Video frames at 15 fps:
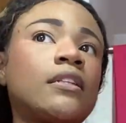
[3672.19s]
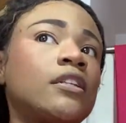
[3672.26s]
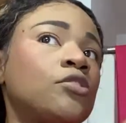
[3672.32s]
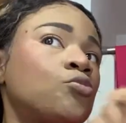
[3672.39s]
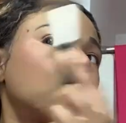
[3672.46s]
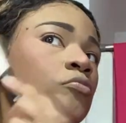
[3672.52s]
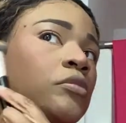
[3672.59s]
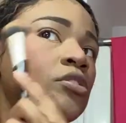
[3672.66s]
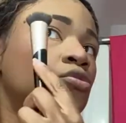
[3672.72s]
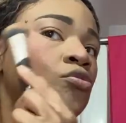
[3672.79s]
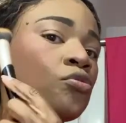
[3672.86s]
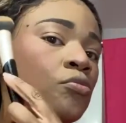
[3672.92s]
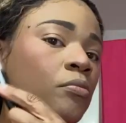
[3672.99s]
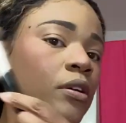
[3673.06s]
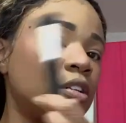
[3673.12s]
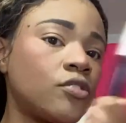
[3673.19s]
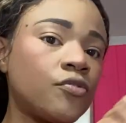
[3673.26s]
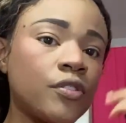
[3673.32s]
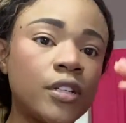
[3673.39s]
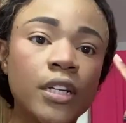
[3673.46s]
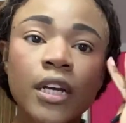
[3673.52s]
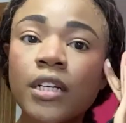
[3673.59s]
this would be too much
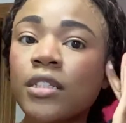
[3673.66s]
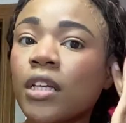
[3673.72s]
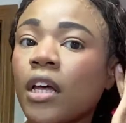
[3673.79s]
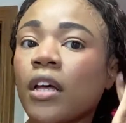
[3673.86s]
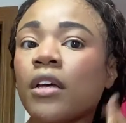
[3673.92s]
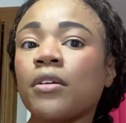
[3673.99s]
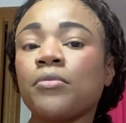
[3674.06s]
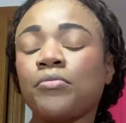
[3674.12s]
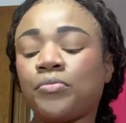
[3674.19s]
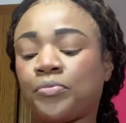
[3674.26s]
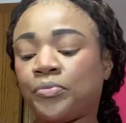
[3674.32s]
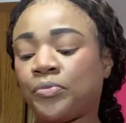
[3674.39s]
for daytime.